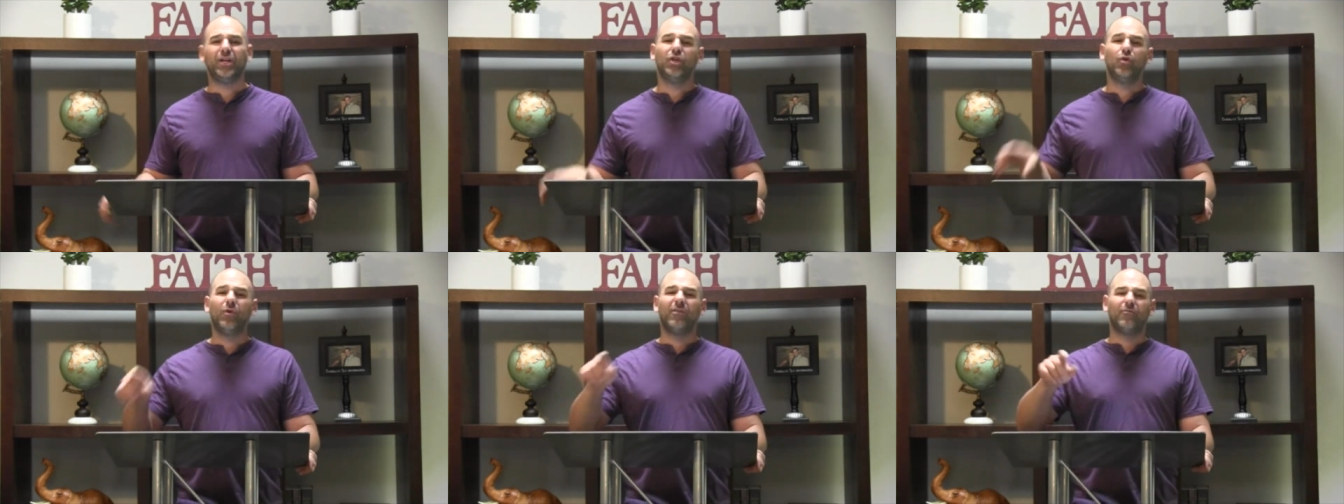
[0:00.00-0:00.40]

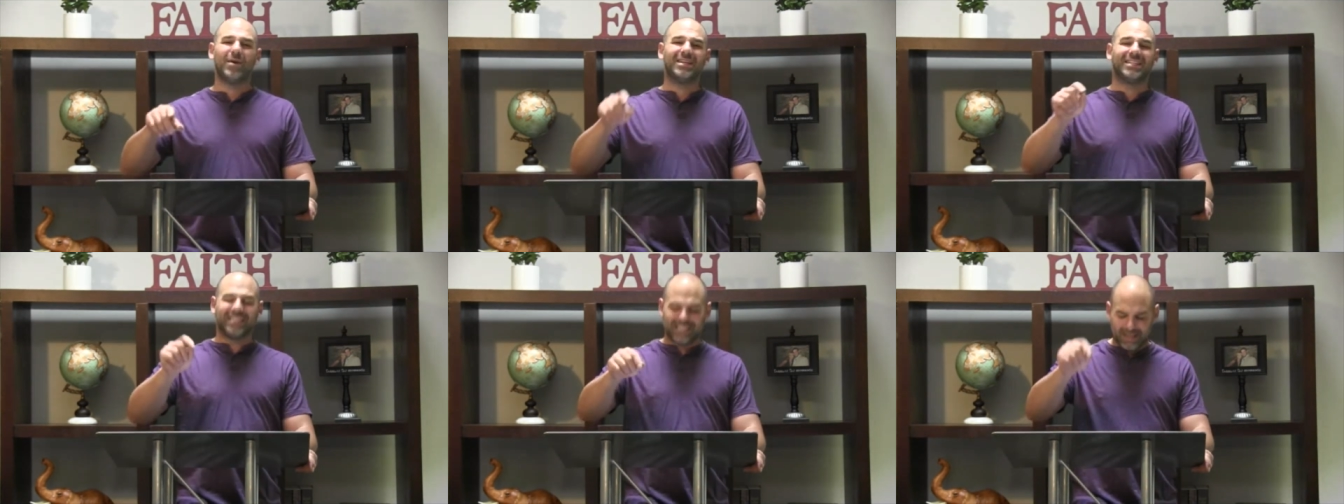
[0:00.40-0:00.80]
you have
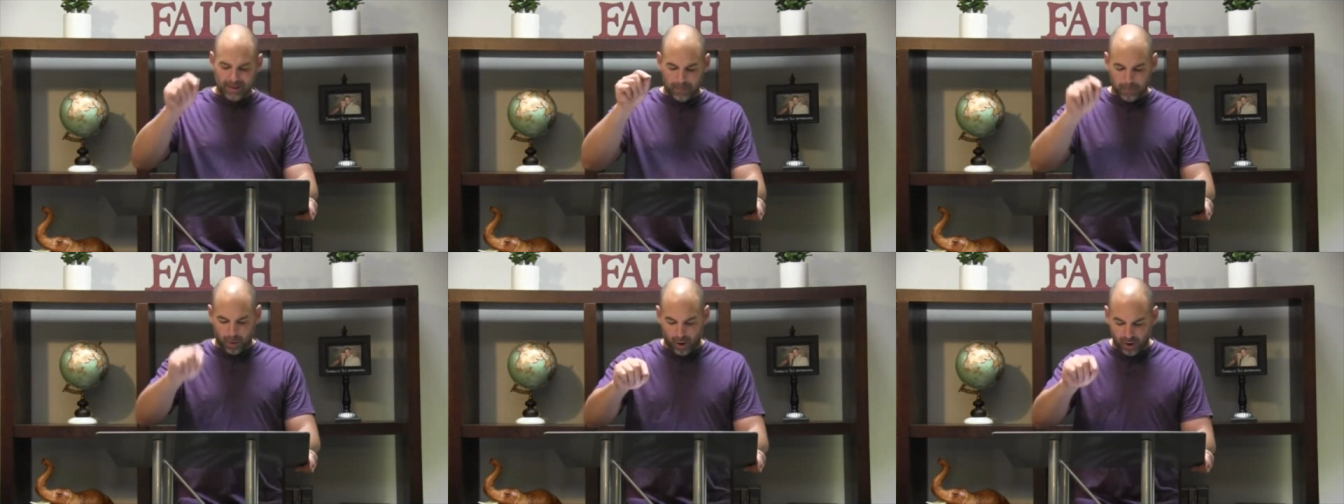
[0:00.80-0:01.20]
been set
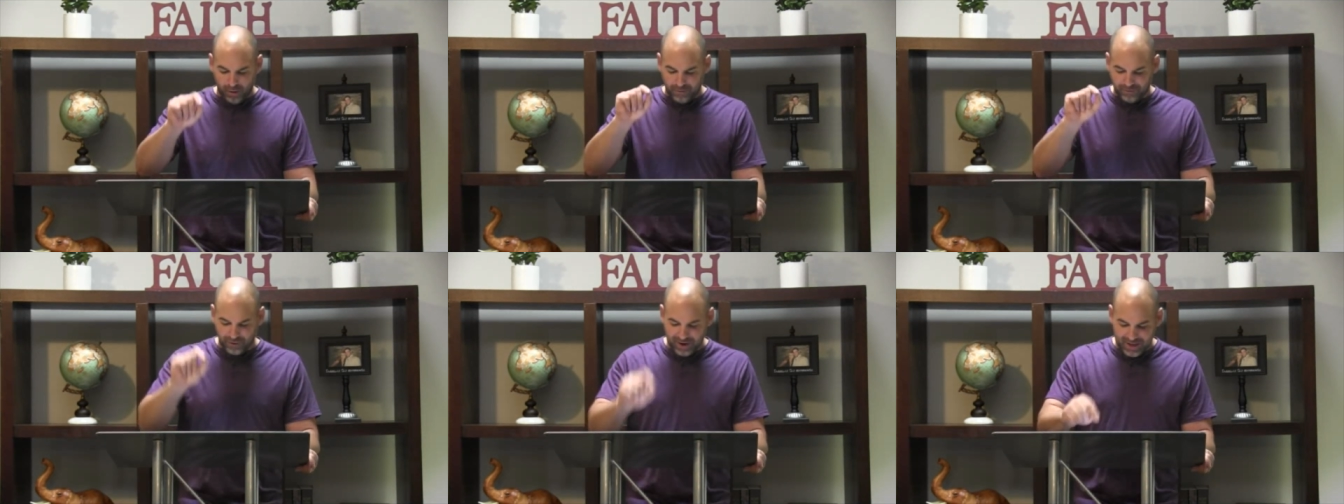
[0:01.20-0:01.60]

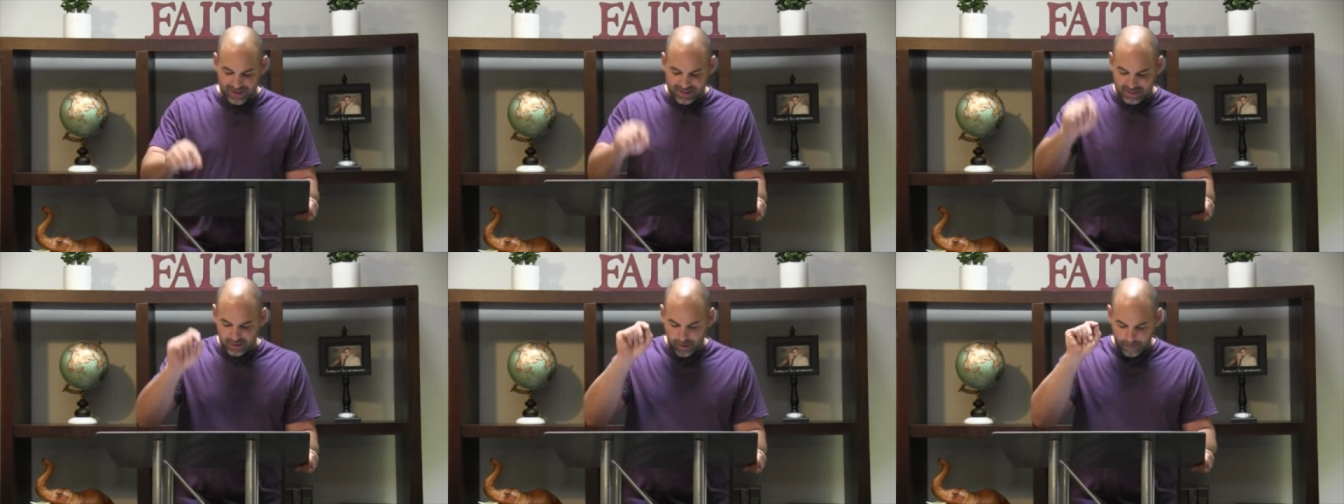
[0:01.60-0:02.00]
apart for
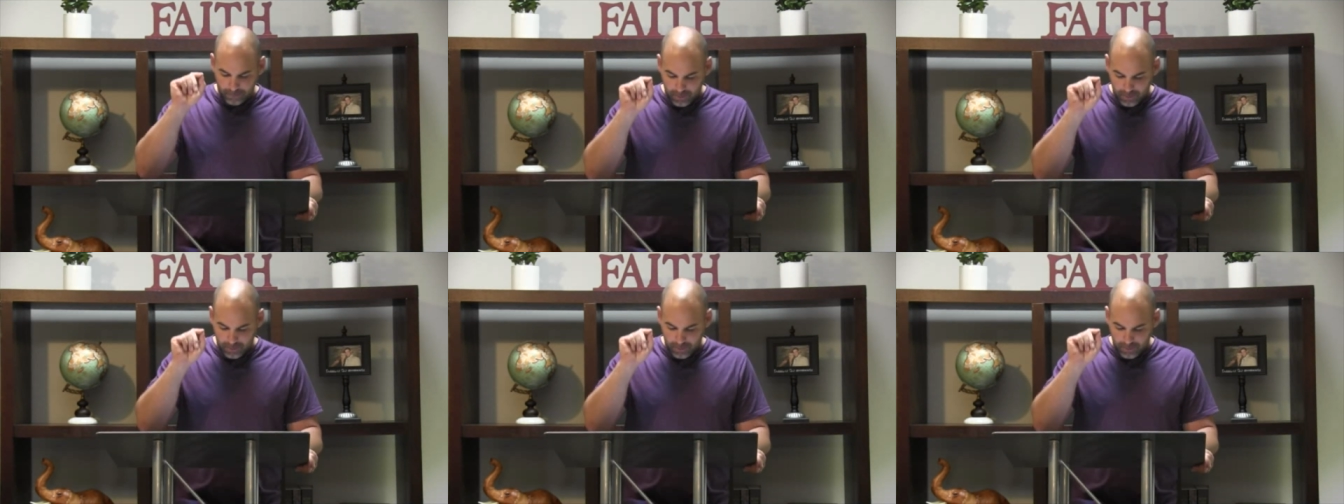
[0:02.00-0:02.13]
his